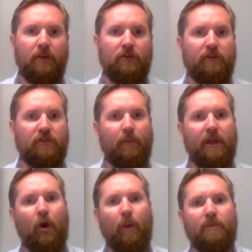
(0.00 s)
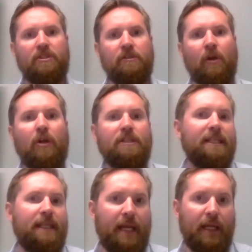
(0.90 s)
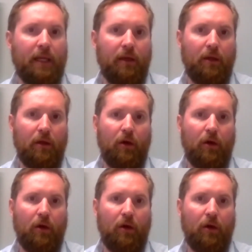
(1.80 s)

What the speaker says: So if somebody opts not to get it